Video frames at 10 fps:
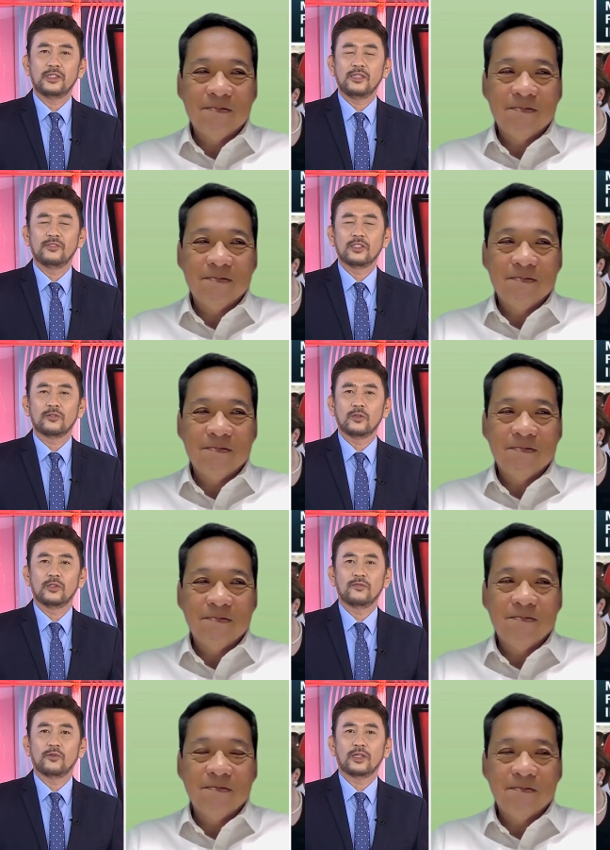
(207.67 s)
Speaker 1: and even the
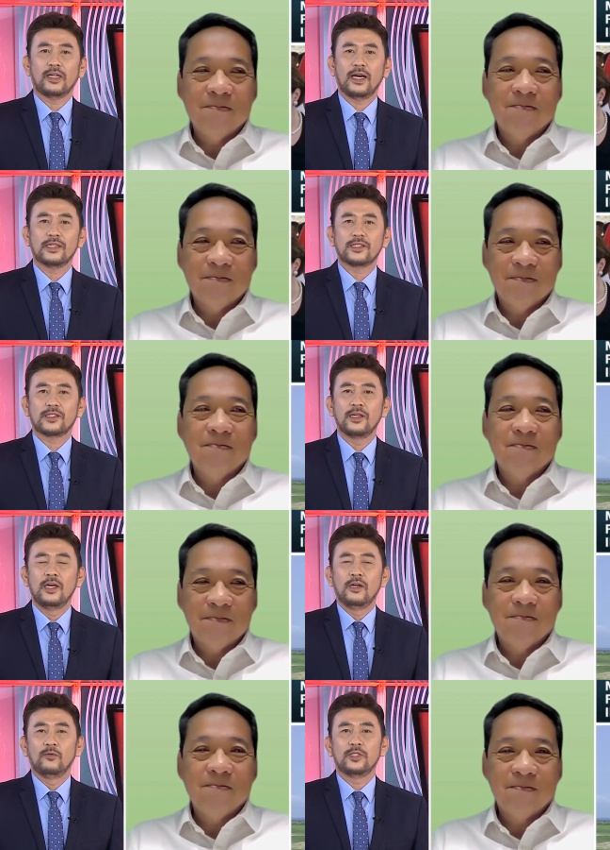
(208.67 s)
growth forecasts,
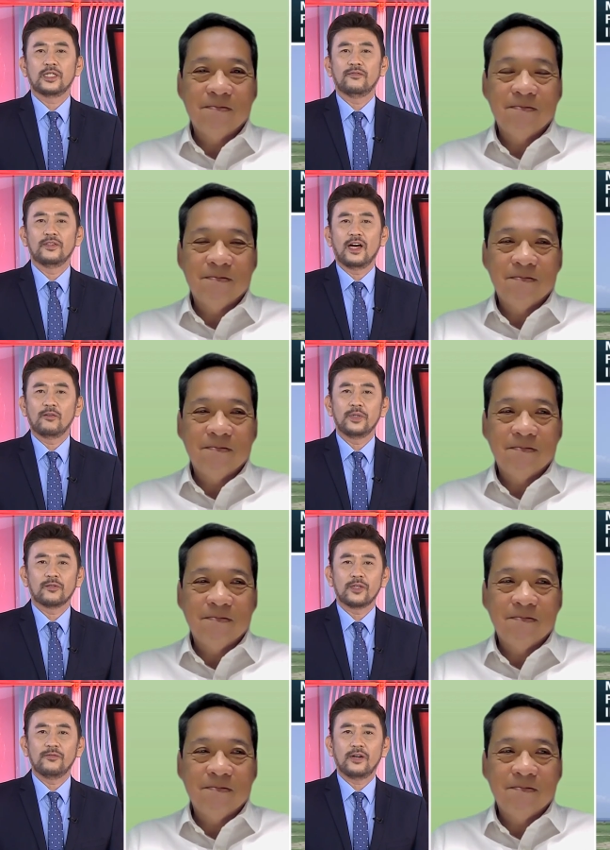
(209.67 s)
which have now
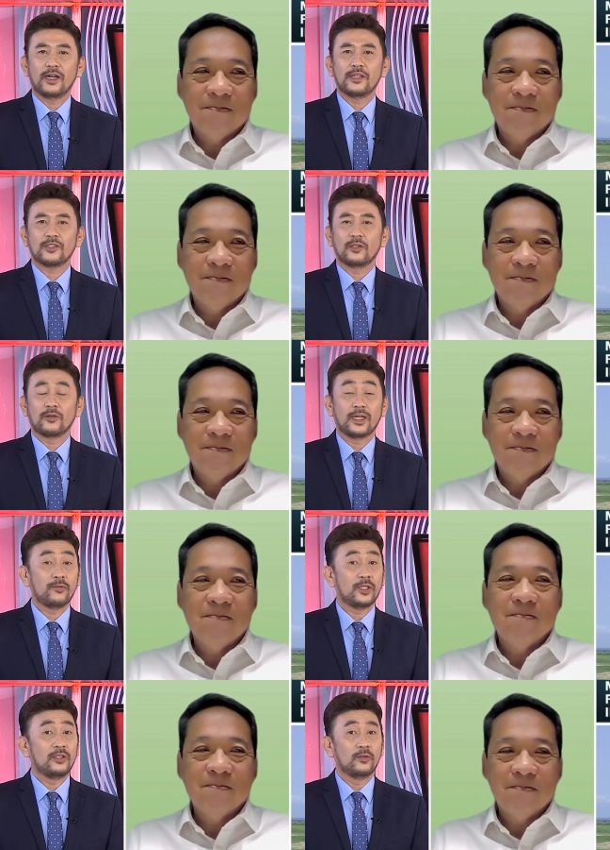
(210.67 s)
been revised already
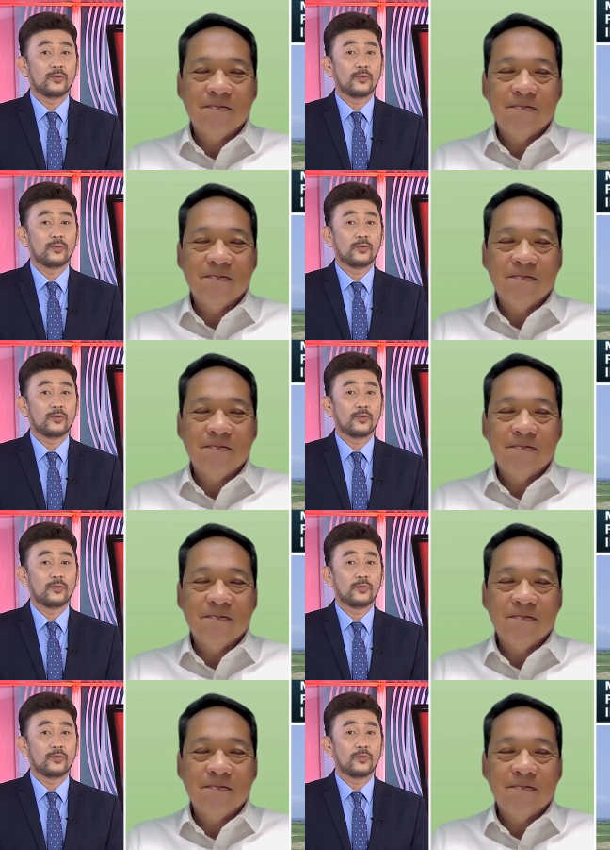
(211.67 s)
with new